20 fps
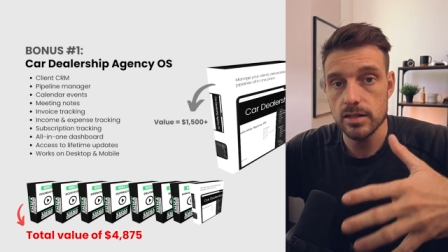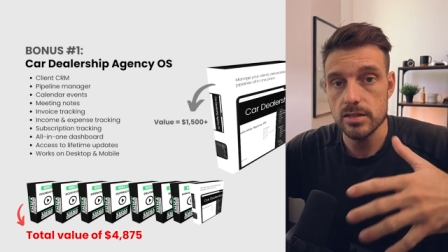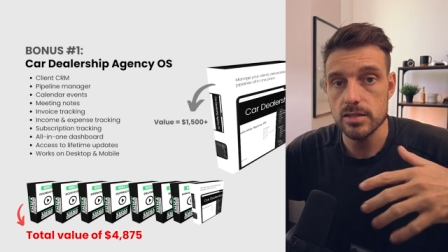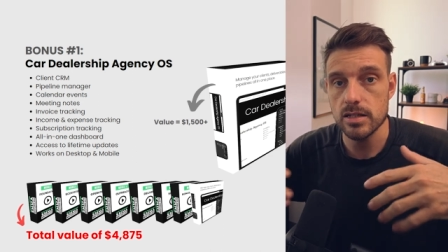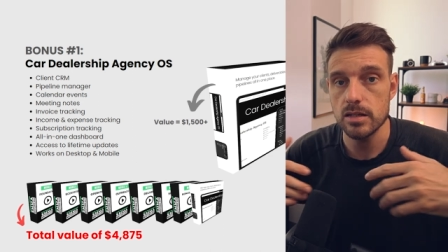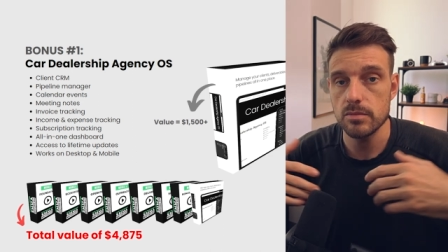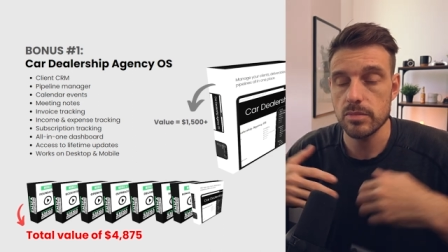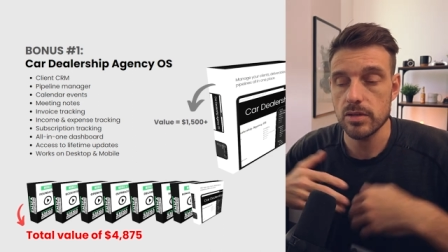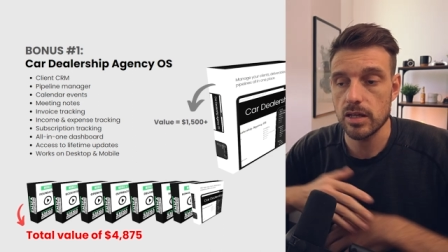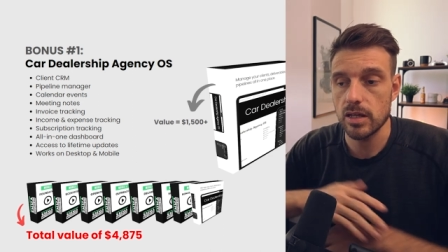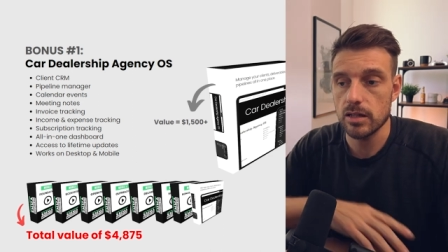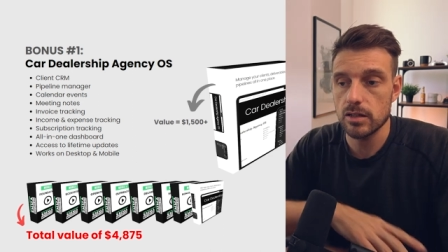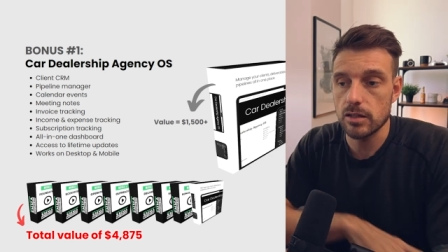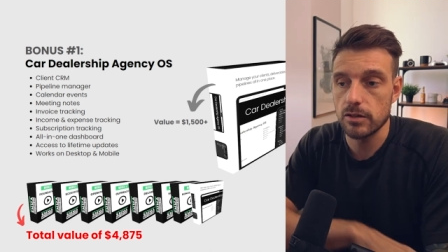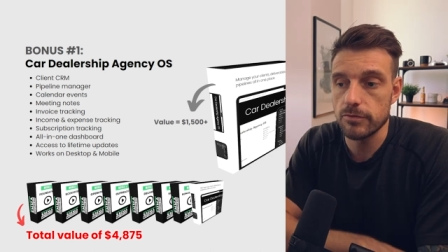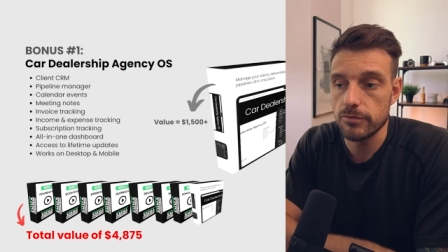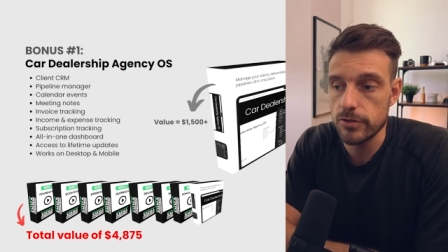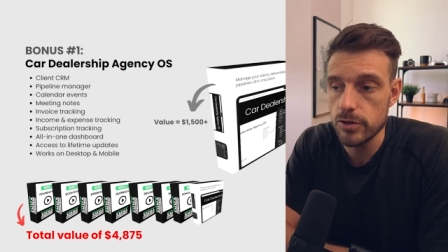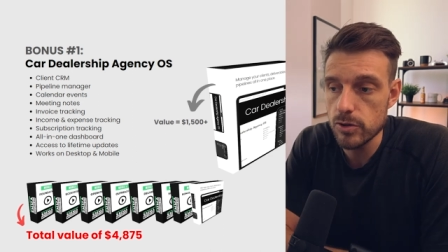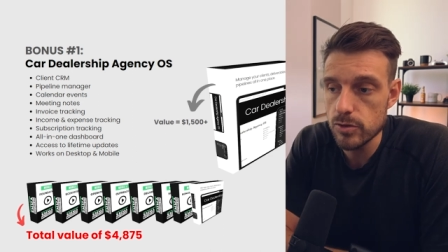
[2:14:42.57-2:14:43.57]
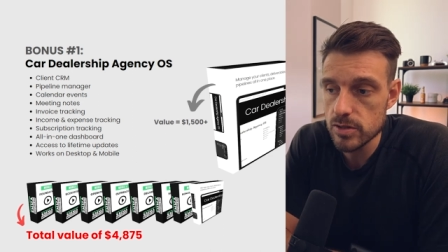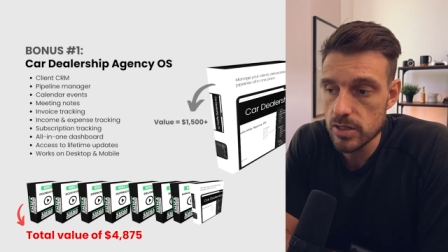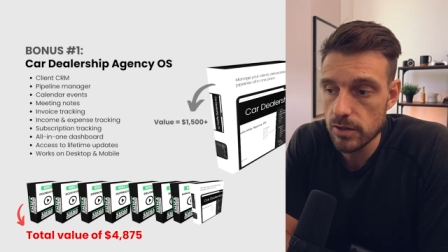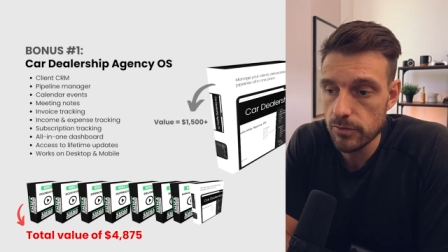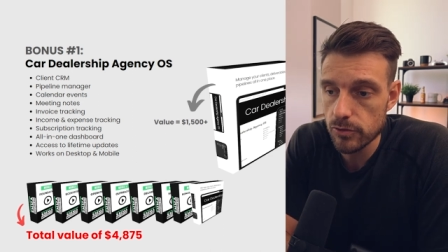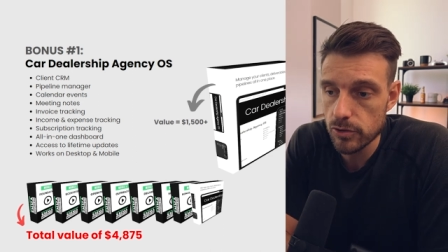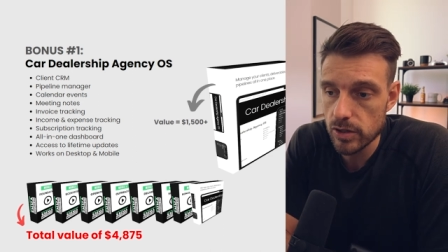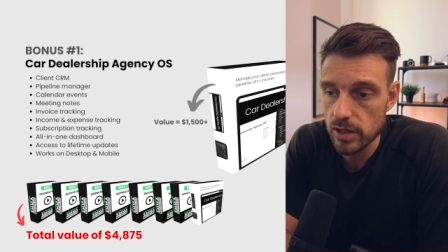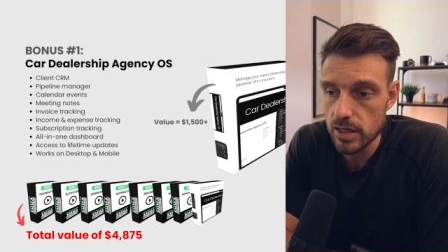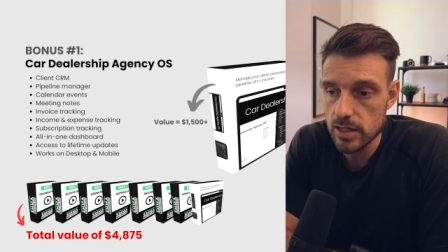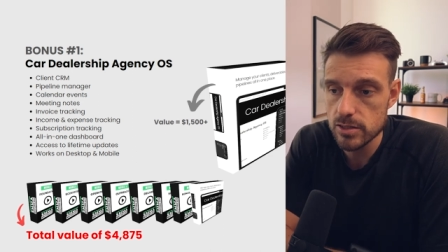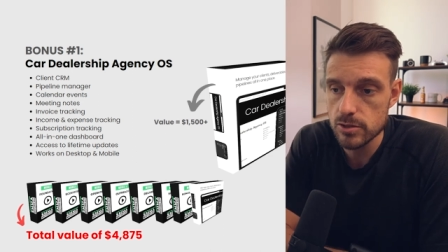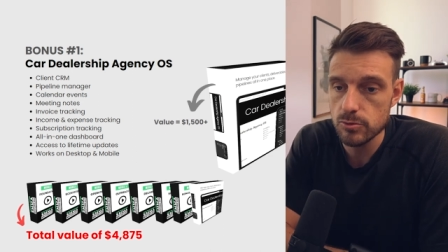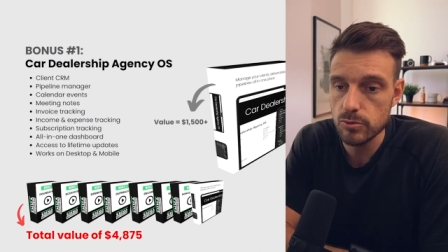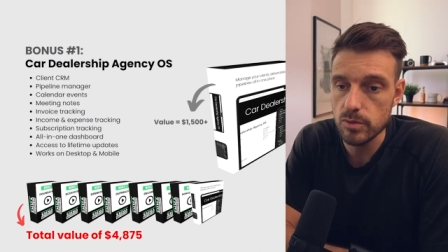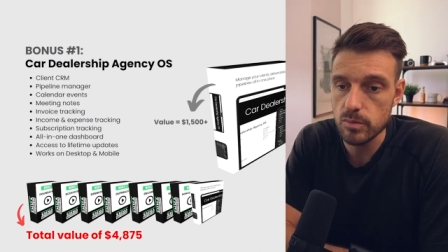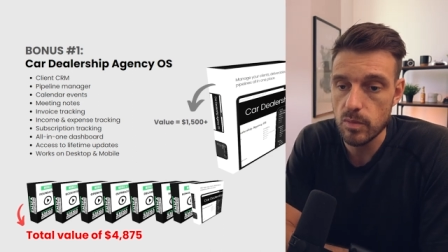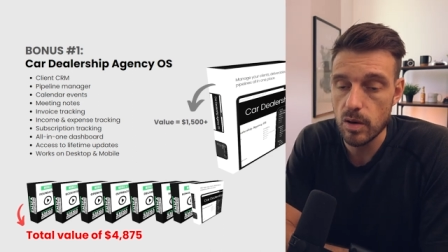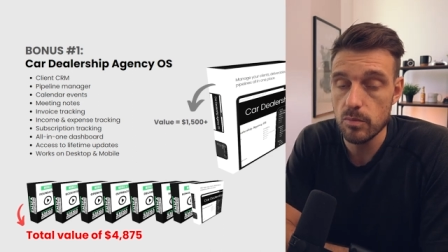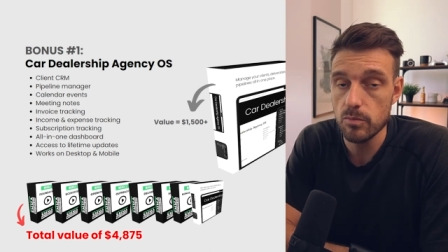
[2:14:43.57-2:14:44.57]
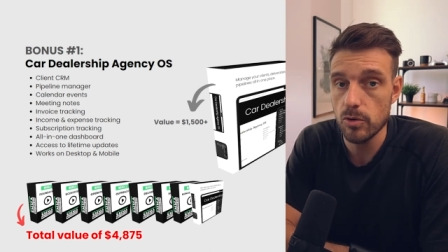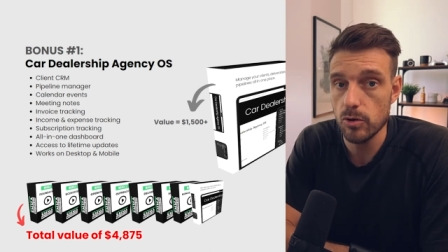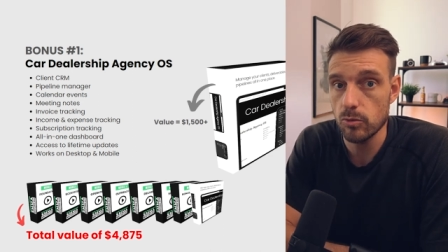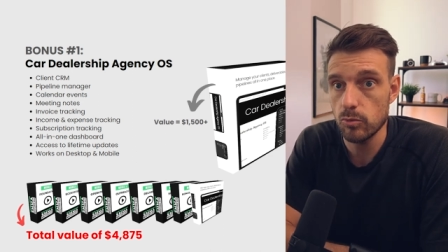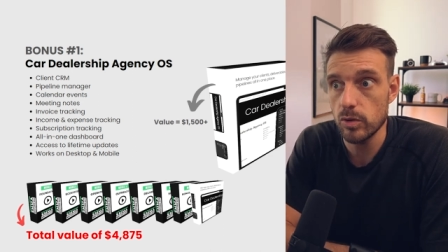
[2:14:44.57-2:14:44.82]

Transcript: it's gonna get confusing for you guys to remember